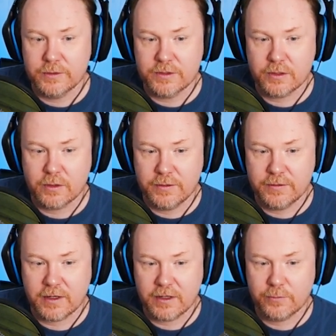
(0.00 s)
So in this
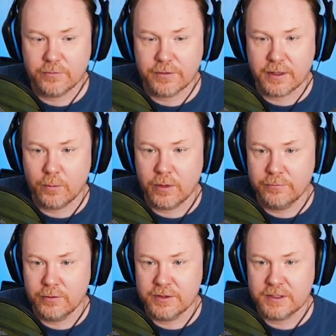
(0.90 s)
case, we've got that one
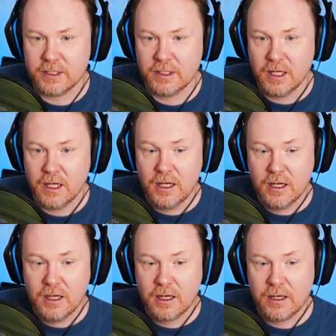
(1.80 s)
vertice,
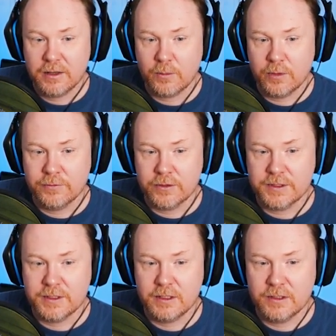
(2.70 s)
and that one
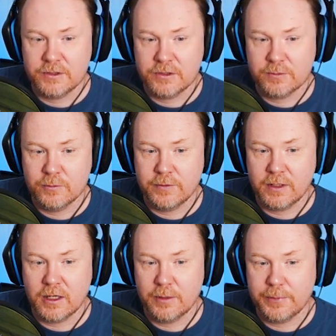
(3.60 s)
vertice is just moving
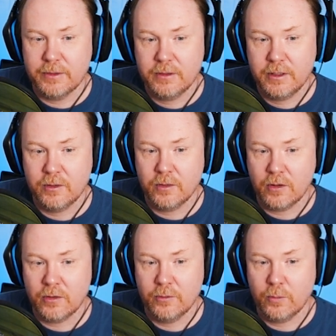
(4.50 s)
up
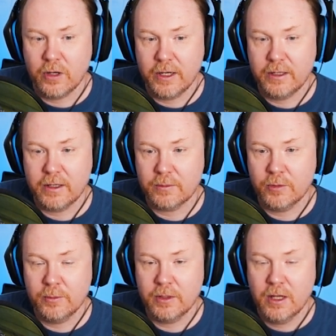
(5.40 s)
on the Y at the moment,